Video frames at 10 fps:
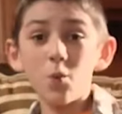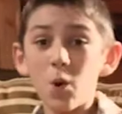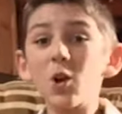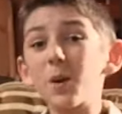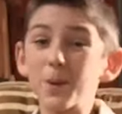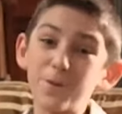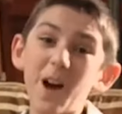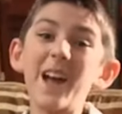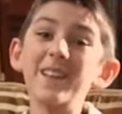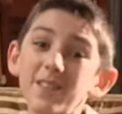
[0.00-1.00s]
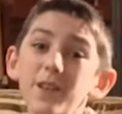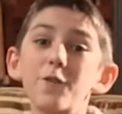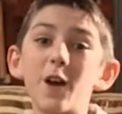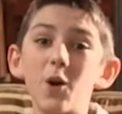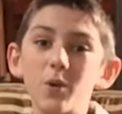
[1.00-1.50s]
Welcome to Finding
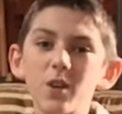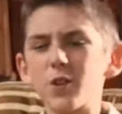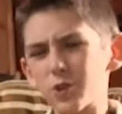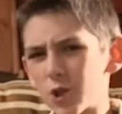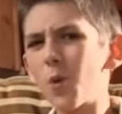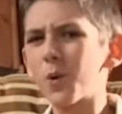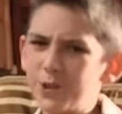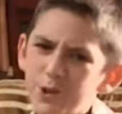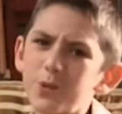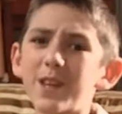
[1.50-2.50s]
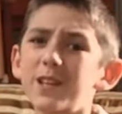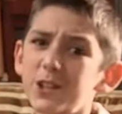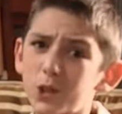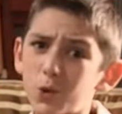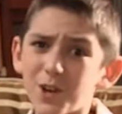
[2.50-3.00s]
Stuff Out, the show where you send
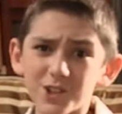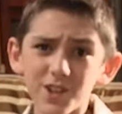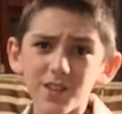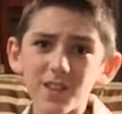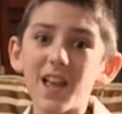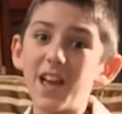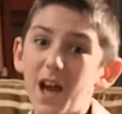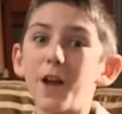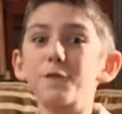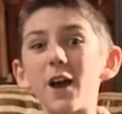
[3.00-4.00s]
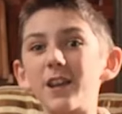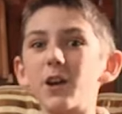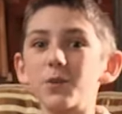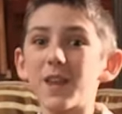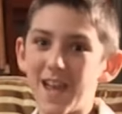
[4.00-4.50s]
in your questions and I find
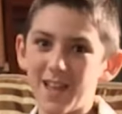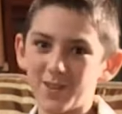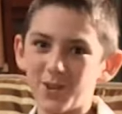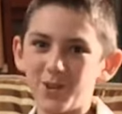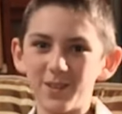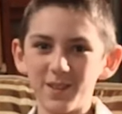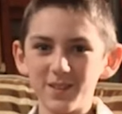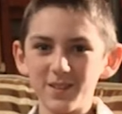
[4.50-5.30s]
out the answers.